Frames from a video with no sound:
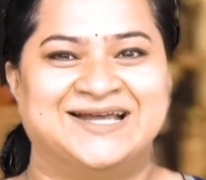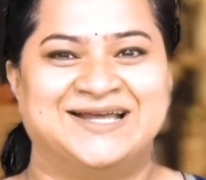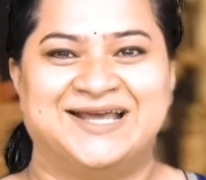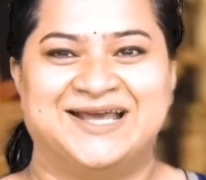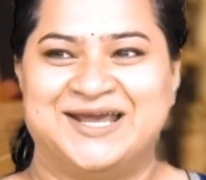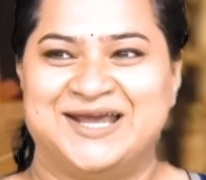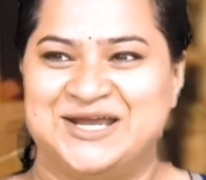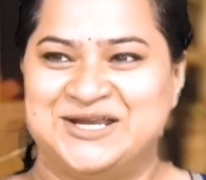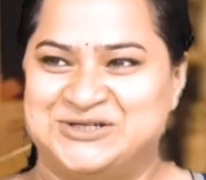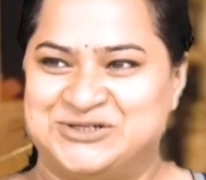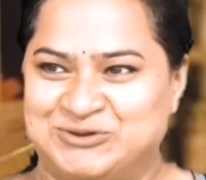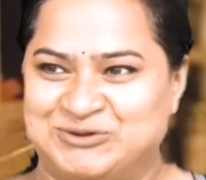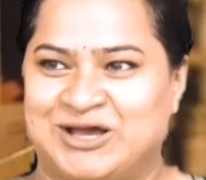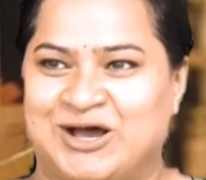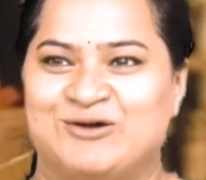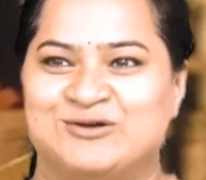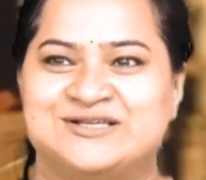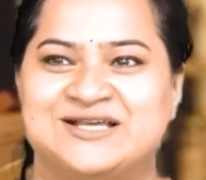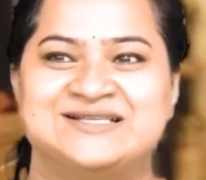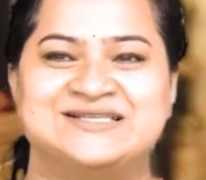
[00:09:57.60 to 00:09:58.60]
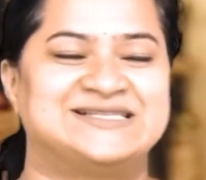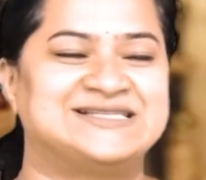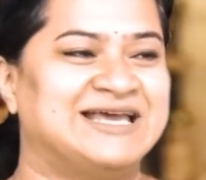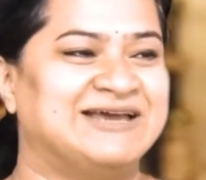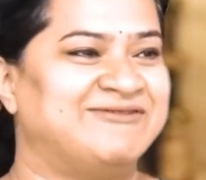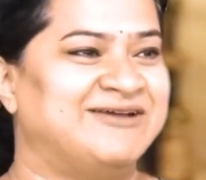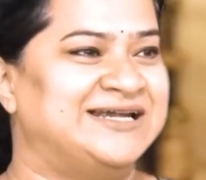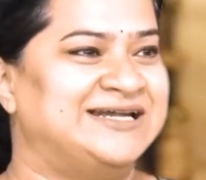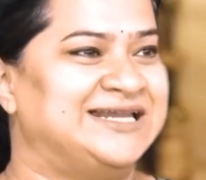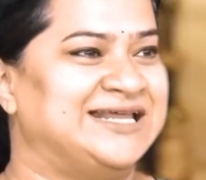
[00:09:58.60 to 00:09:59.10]
in
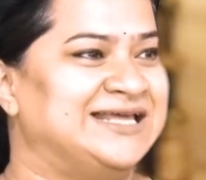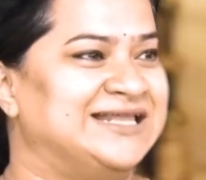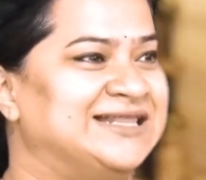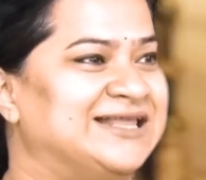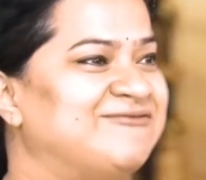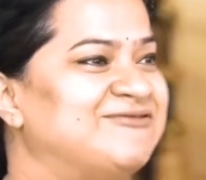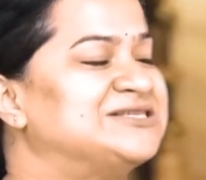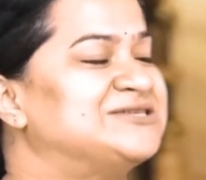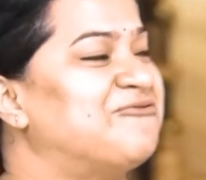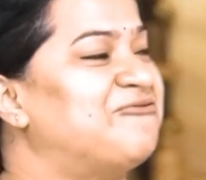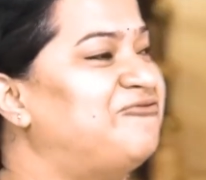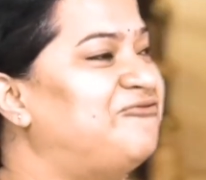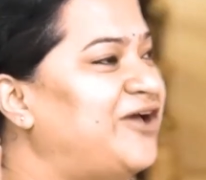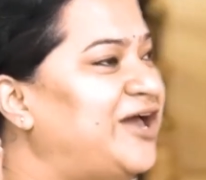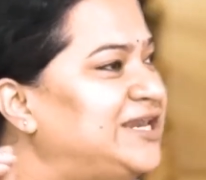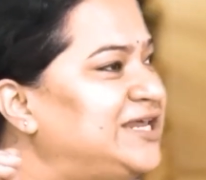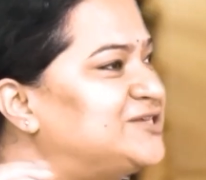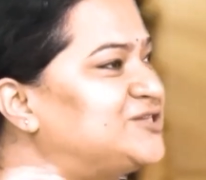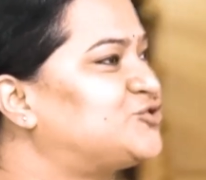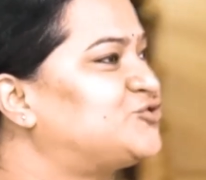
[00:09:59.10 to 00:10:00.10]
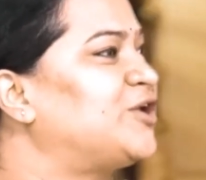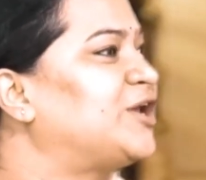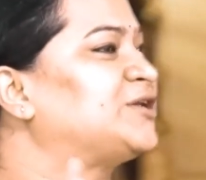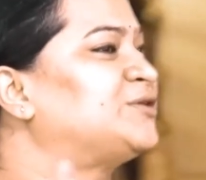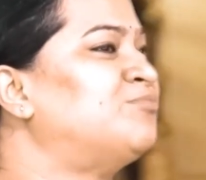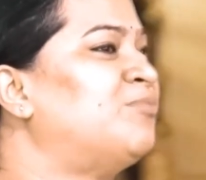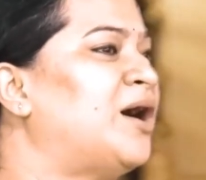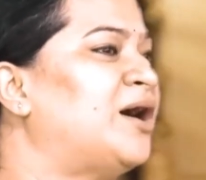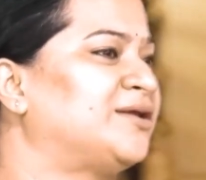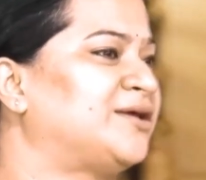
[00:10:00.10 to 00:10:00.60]
2017, there was a very strict
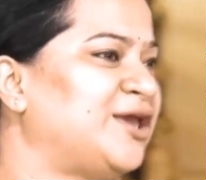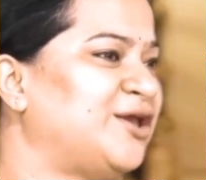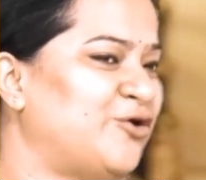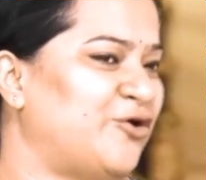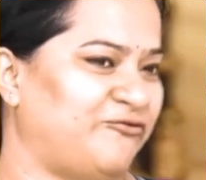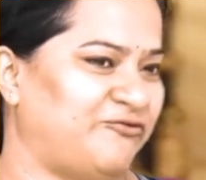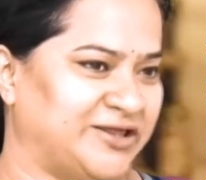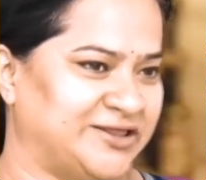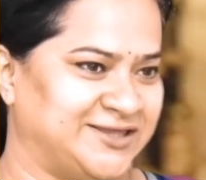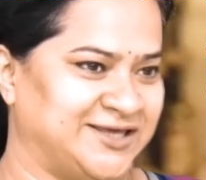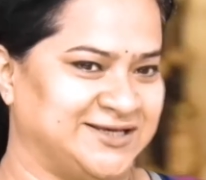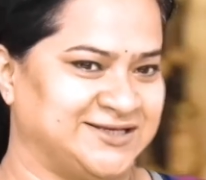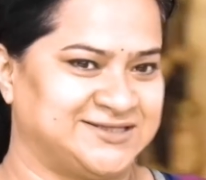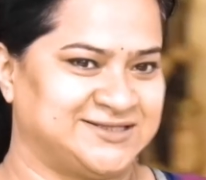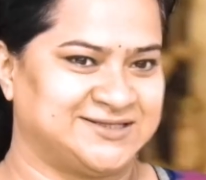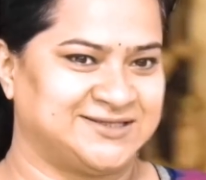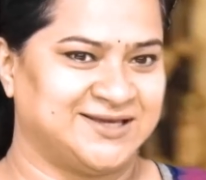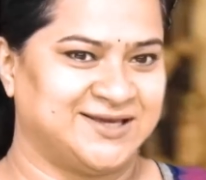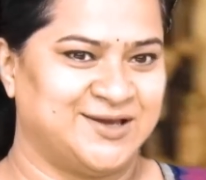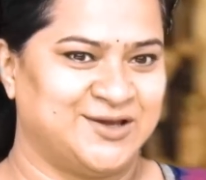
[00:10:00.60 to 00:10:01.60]
marking of ethics.